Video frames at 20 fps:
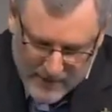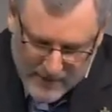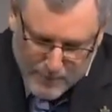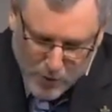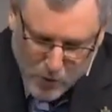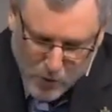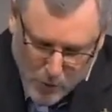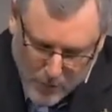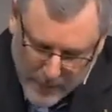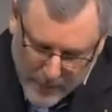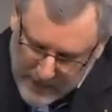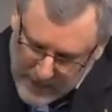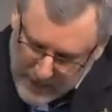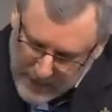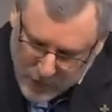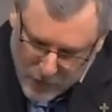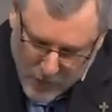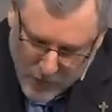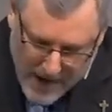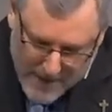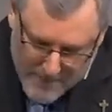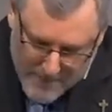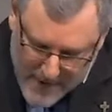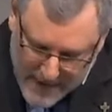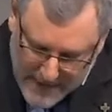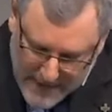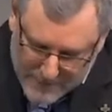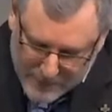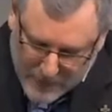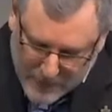the pulpit in a great
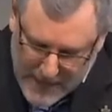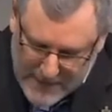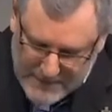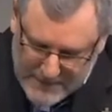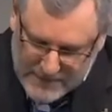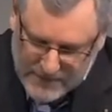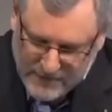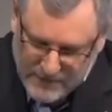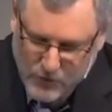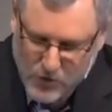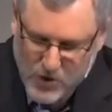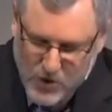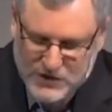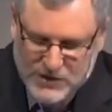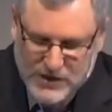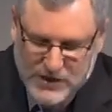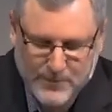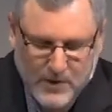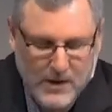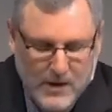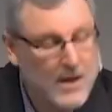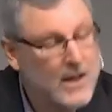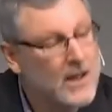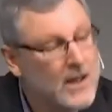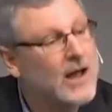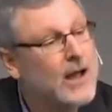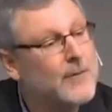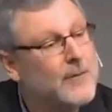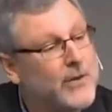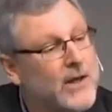many places of worship
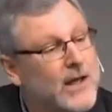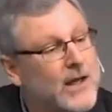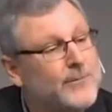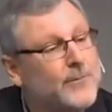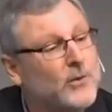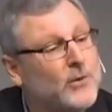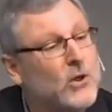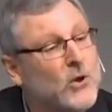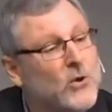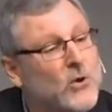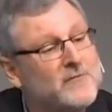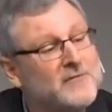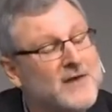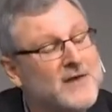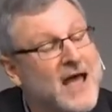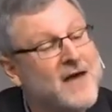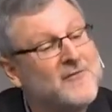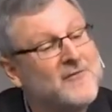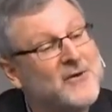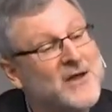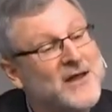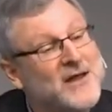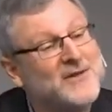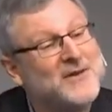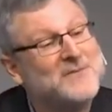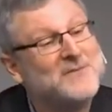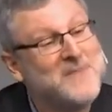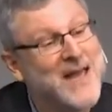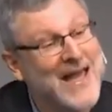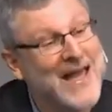are people who have never
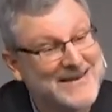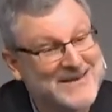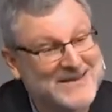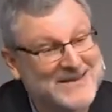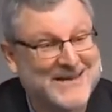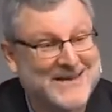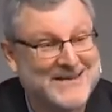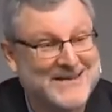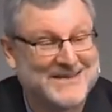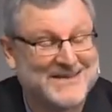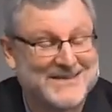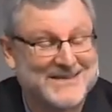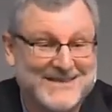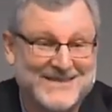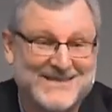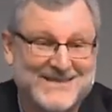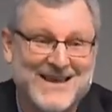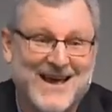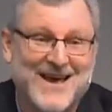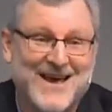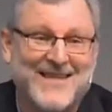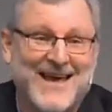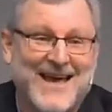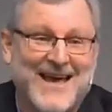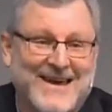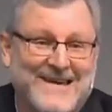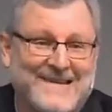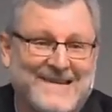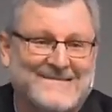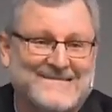even met Jesus? Did you know
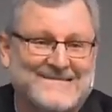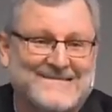that?